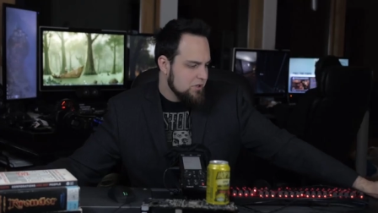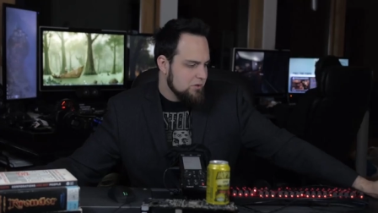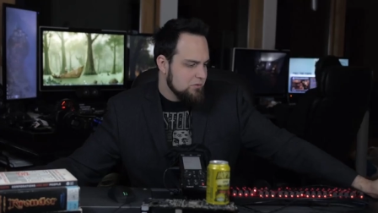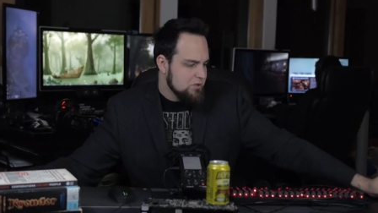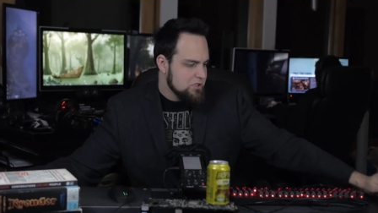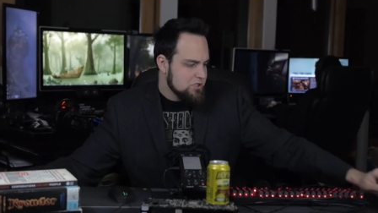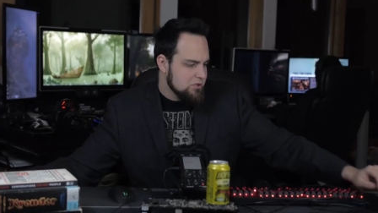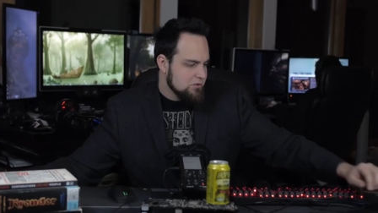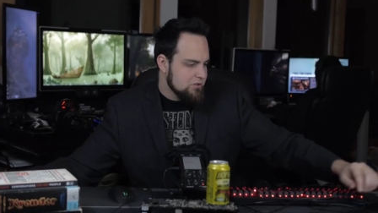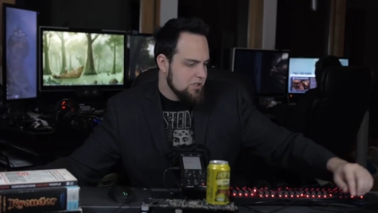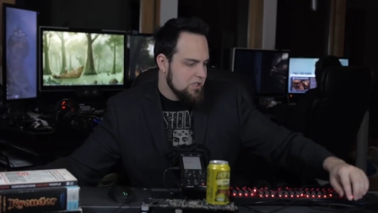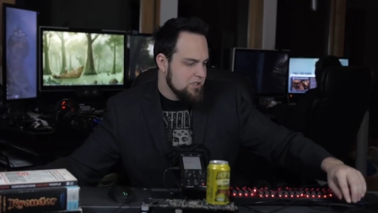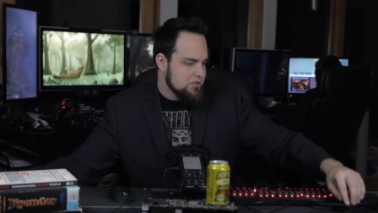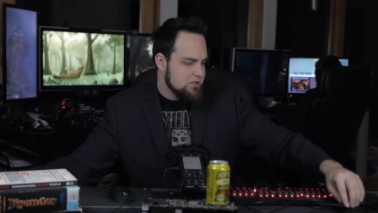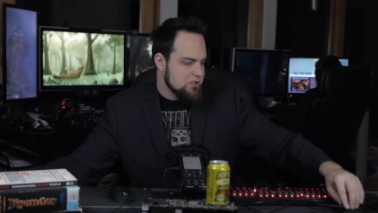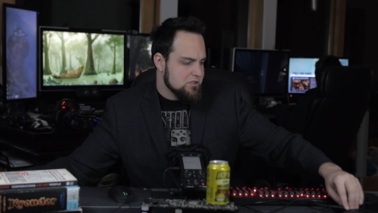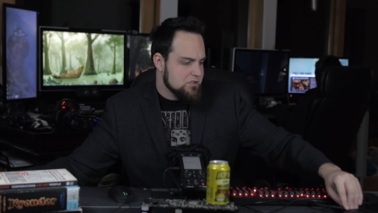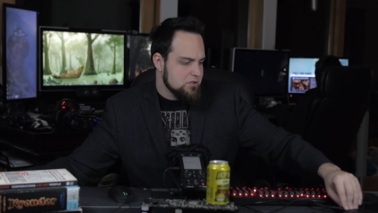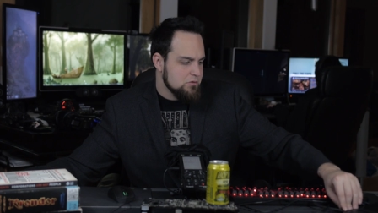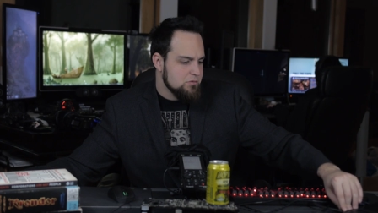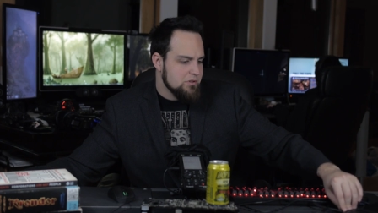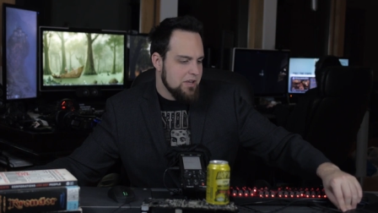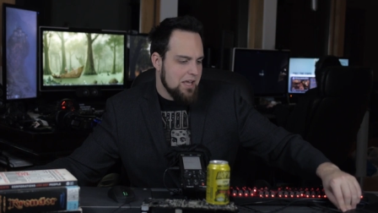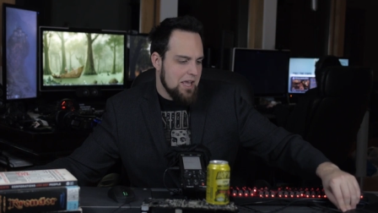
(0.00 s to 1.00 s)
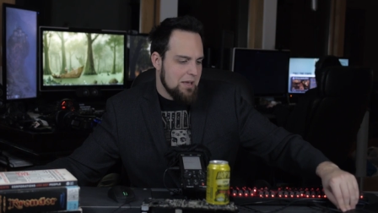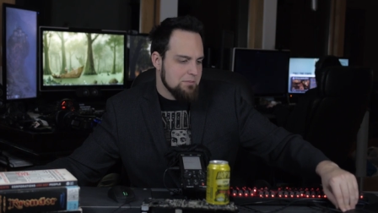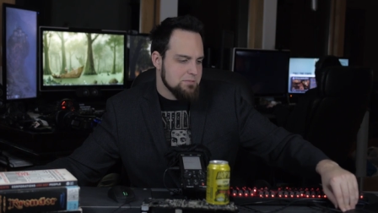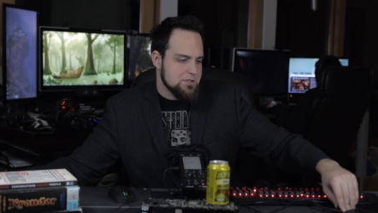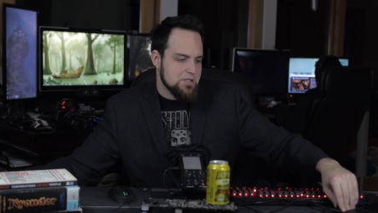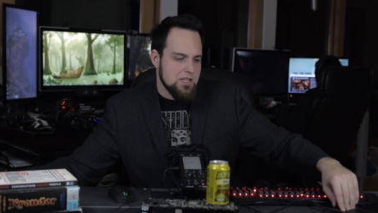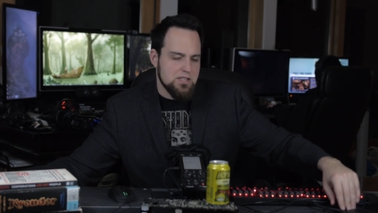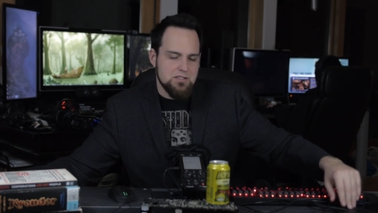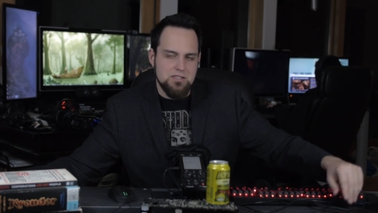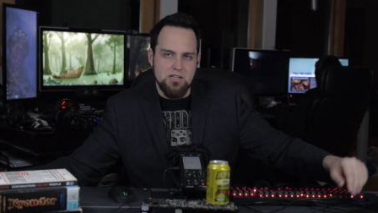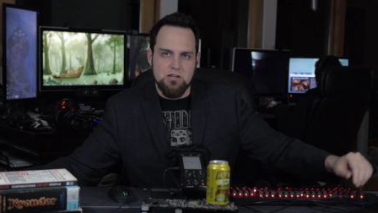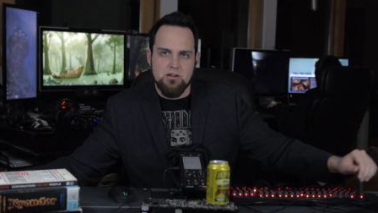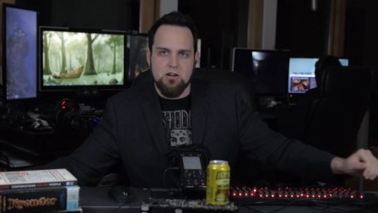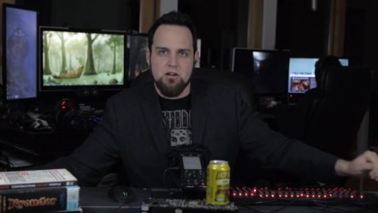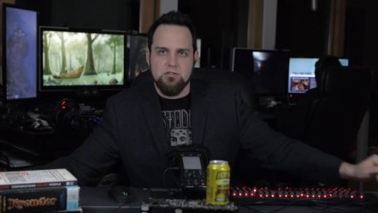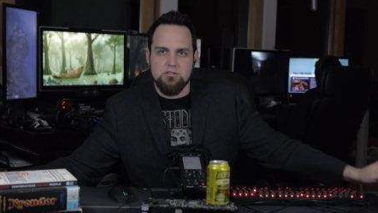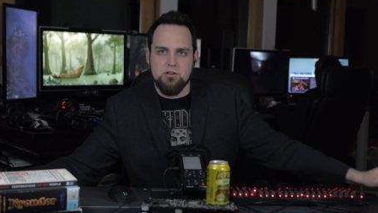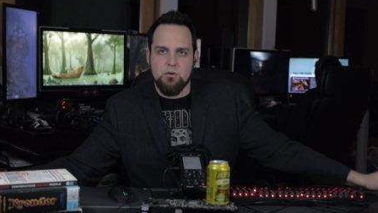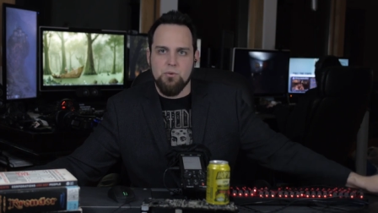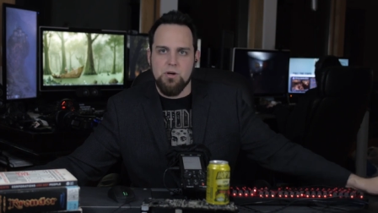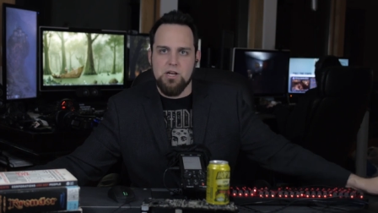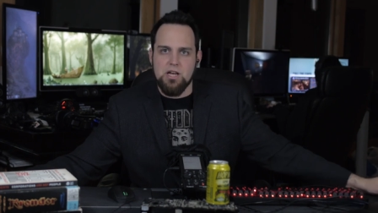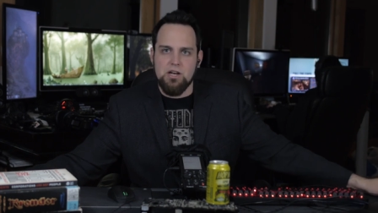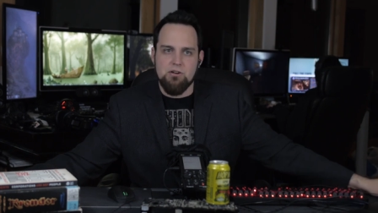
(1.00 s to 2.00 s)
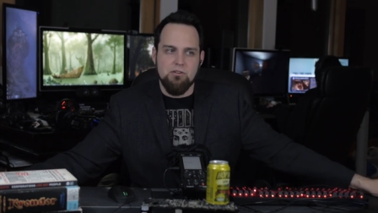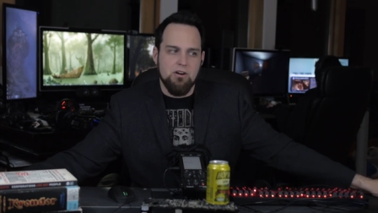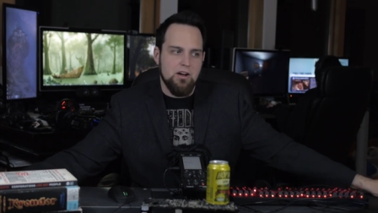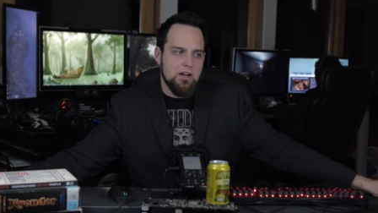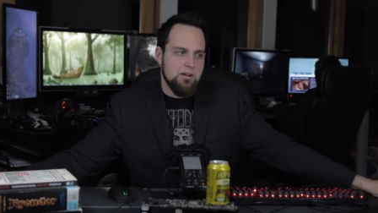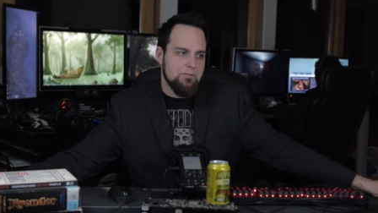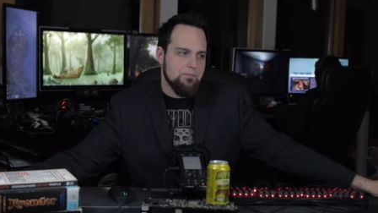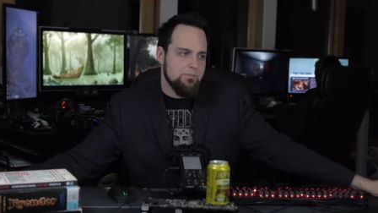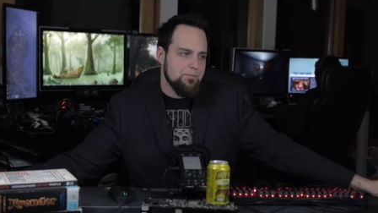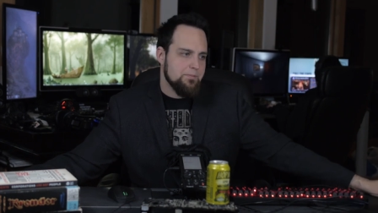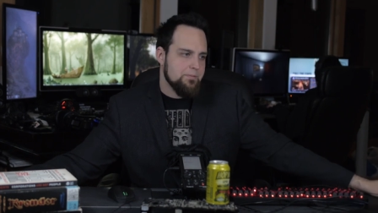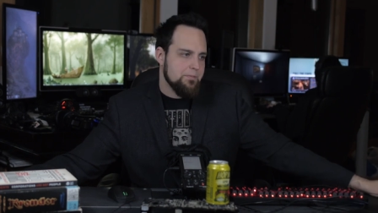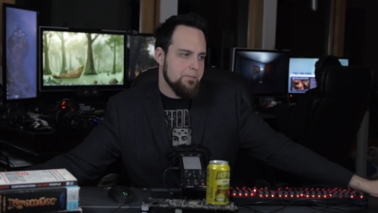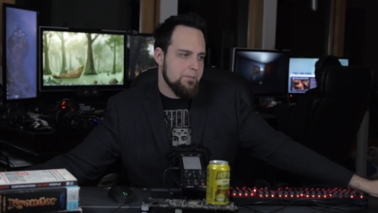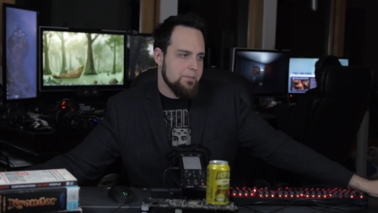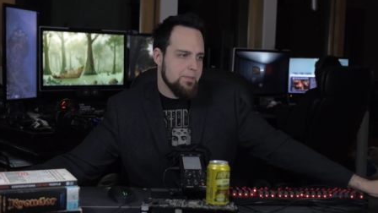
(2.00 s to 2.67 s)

We, uh, we still we can, need the two names, and that's it. That's all we need, right?